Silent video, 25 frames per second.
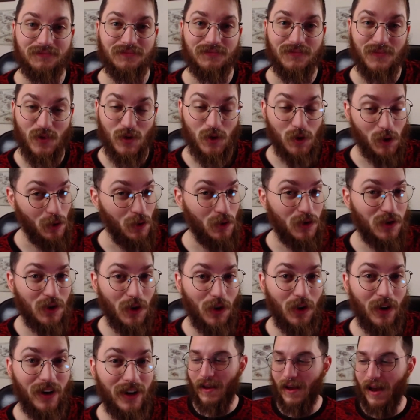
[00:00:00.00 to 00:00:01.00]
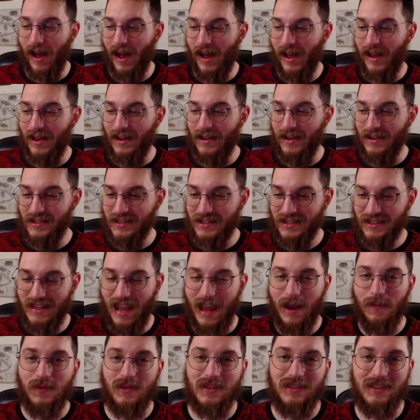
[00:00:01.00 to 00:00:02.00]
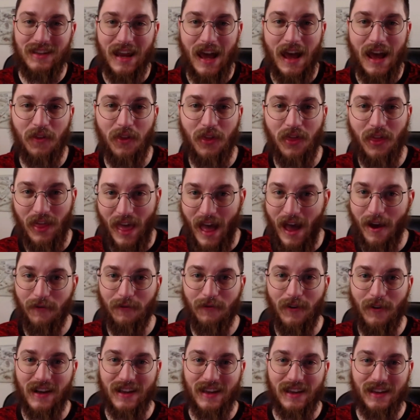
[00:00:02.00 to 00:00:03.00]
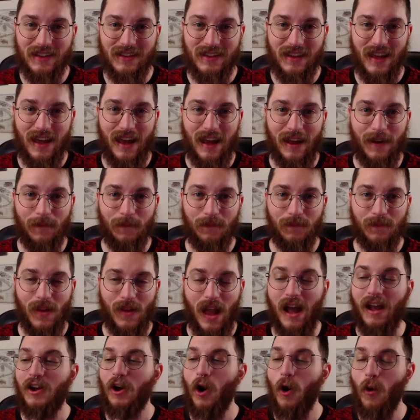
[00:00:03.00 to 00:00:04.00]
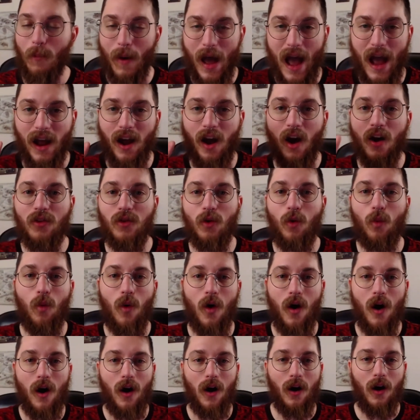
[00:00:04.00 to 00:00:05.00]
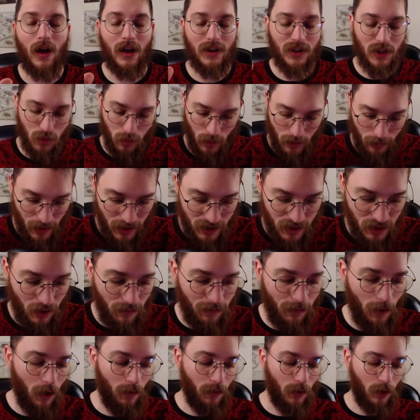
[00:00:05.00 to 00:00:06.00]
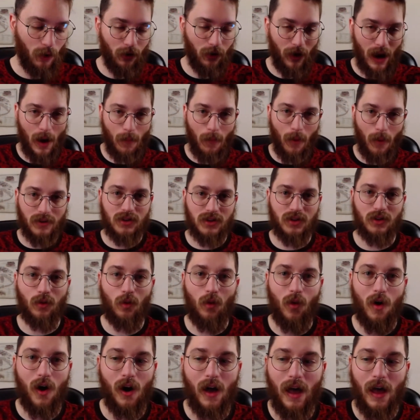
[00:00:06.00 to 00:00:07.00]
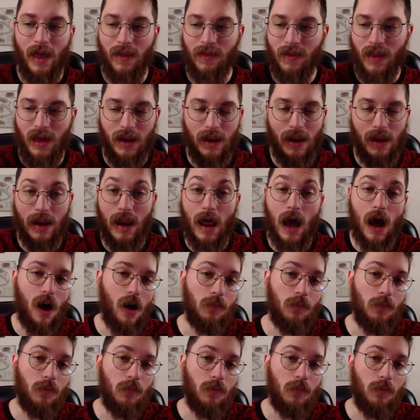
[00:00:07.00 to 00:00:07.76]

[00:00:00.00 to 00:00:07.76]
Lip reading: True story. I escaped death that fucking day. I go back on the wall, I swing myself over, grab onto the wall, and then now I'm